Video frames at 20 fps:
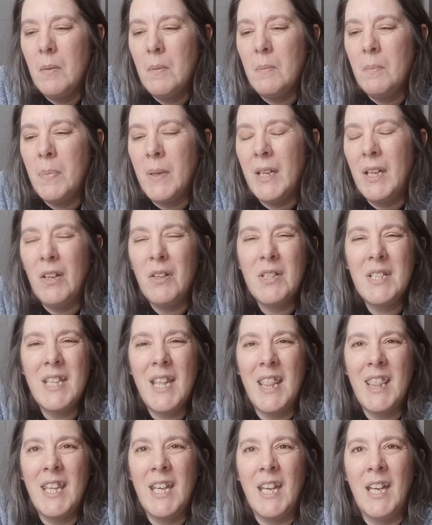But here's
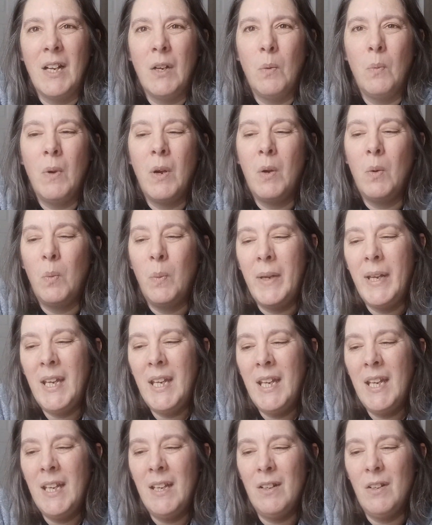the thing, while
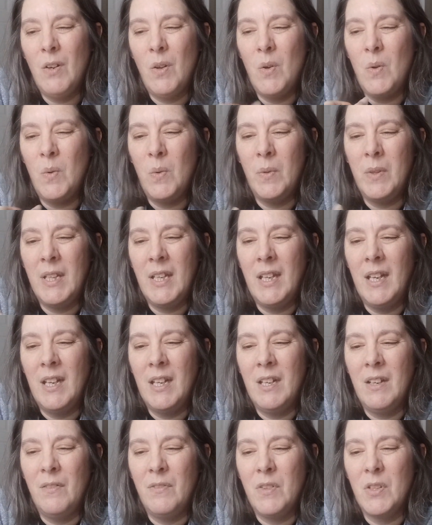we know the
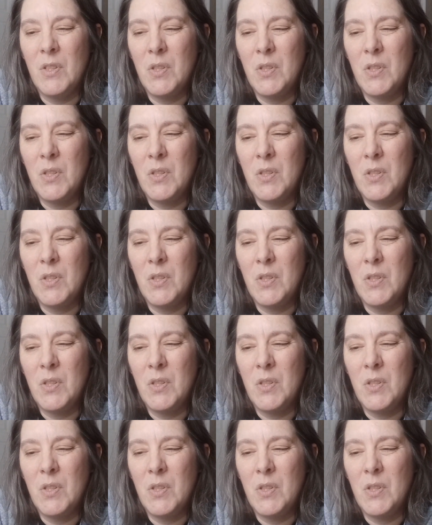end of the